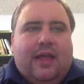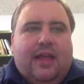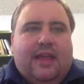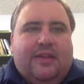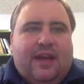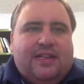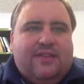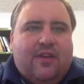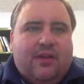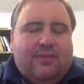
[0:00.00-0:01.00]

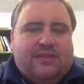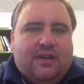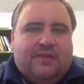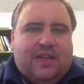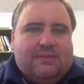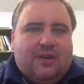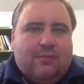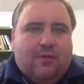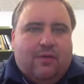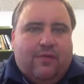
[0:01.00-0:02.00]
Inductive arguments oftentimes are
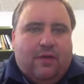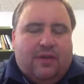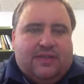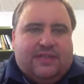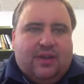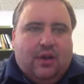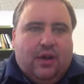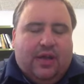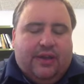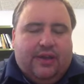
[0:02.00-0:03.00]
more focused
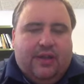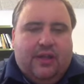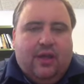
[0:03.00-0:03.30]
on